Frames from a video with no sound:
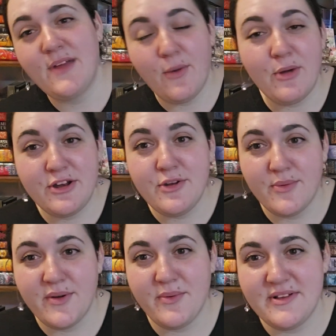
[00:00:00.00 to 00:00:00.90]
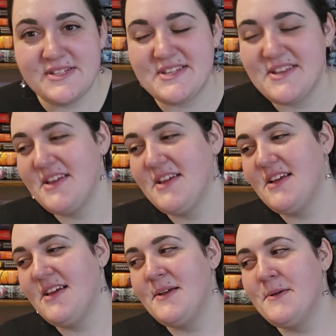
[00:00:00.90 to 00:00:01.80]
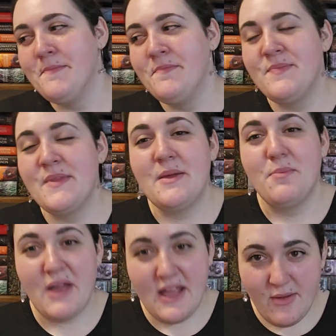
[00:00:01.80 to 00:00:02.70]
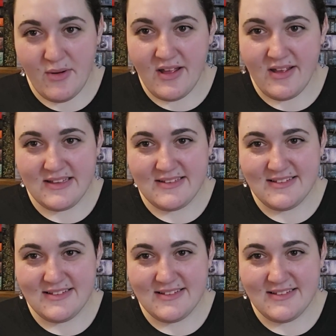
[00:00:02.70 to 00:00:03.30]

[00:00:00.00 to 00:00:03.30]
I want to know what it was. But anyway,